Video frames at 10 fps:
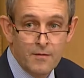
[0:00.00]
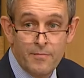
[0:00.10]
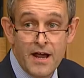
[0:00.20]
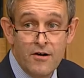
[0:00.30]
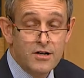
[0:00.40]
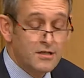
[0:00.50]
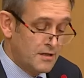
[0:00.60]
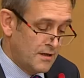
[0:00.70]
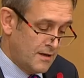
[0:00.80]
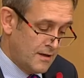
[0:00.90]
A
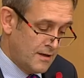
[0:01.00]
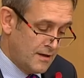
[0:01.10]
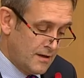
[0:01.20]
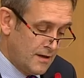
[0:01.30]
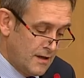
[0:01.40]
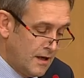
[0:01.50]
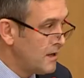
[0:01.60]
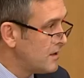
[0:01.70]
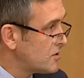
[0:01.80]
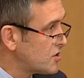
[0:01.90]
parent,
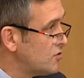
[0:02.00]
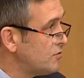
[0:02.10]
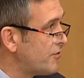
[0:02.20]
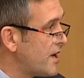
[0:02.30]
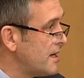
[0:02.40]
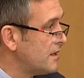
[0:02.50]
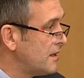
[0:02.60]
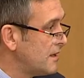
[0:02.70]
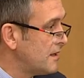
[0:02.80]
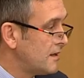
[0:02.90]
a school
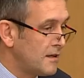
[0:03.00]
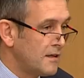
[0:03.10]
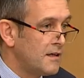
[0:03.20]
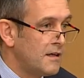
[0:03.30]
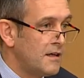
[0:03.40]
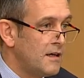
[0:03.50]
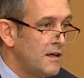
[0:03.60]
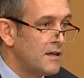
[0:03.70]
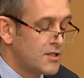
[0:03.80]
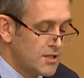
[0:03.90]
friend,
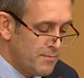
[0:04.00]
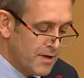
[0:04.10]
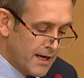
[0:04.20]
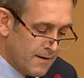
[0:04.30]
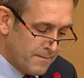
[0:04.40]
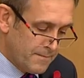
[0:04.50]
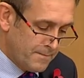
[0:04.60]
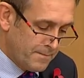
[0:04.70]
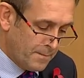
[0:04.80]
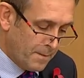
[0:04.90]
a sibling,
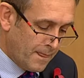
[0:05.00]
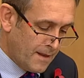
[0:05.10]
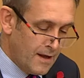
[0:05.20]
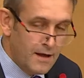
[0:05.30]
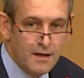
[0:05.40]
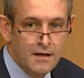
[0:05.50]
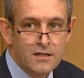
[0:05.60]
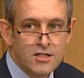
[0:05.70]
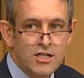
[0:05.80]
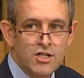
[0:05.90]

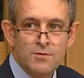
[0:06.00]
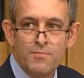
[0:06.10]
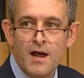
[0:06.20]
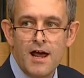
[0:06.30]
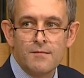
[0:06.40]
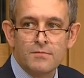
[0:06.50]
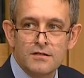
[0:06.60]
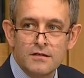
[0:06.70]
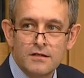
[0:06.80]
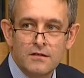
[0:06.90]
a teacher
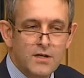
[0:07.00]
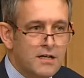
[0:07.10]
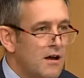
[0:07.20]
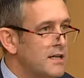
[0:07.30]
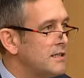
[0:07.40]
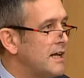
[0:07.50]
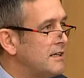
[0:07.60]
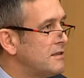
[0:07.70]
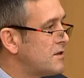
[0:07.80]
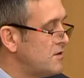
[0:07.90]
perhaps who ignited
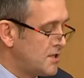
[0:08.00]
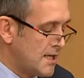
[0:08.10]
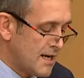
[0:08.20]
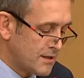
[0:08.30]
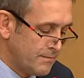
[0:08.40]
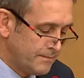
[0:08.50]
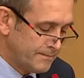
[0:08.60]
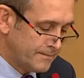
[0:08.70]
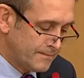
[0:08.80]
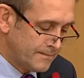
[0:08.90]
an enthusiasm,
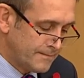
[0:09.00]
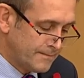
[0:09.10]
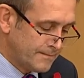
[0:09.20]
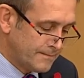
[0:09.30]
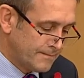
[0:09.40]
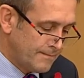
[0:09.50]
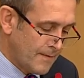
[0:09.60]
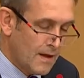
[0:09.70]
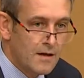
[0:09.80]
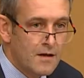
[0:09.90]

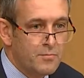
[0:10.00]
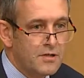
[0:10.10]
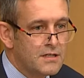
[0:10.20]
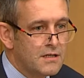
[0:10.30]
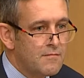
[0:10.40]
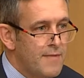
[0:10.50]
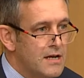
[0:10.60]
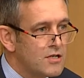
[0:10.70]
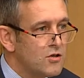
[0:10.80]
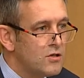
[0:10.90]
a political
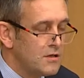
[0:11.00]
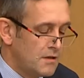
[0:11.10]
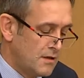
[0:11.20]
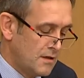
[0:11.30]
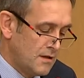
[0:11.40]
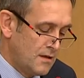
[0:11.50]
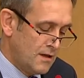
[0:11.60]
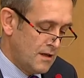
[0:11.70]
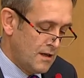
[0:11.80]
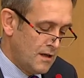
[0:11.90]
mentor,
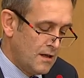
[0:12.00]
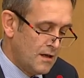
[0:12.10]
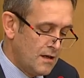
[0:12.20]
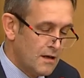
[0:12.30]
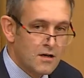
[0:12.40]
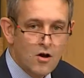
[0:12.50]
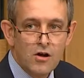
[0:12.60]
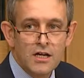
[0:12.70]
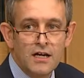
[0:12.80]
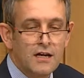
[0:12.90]
a
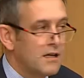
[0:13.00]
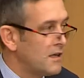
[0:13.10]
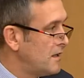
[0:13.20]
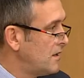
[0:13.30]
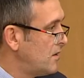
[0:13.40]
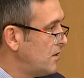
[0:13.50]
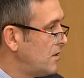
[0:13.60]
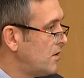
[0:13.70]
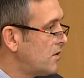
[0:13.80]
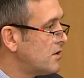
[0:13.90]
colleague,
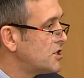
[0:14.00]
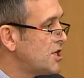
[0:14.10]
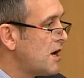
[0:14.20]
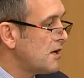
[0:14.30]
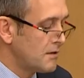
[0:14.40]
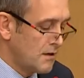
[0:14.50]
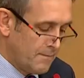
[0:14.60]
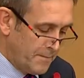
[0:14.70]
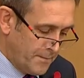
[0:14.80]
or a child.